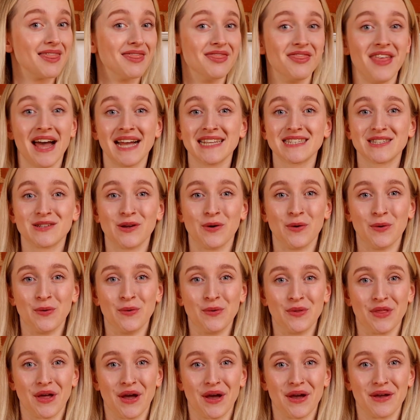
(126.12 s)
That's not
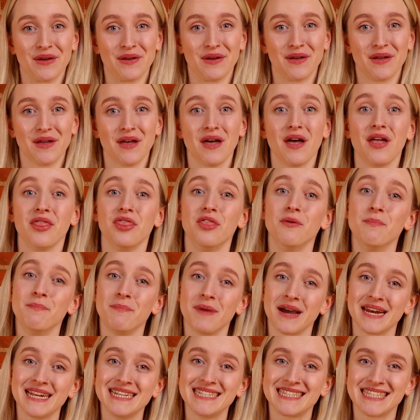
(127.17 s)
all though. The
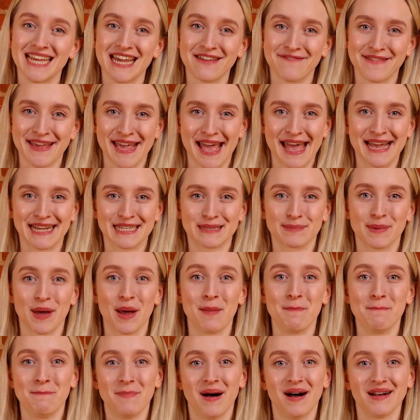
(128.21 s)
money-saving
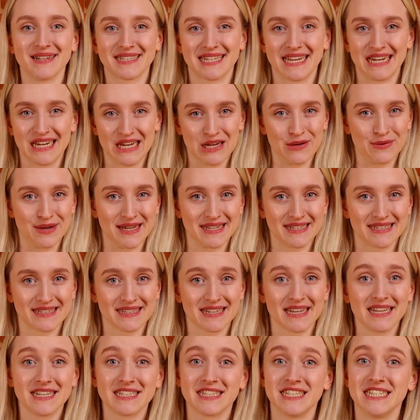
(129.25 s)
expert Martin
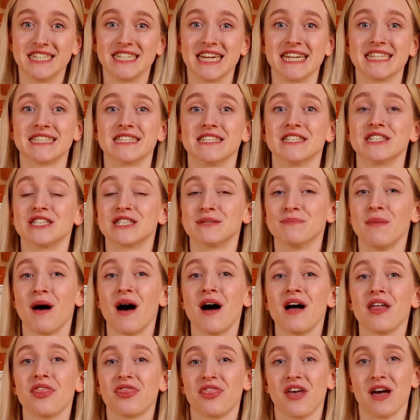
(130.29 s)
Lewis suggests a
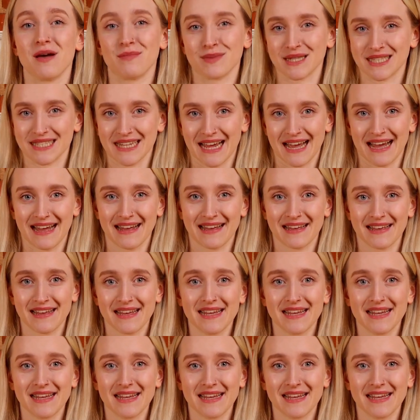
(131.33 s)
smart thermostat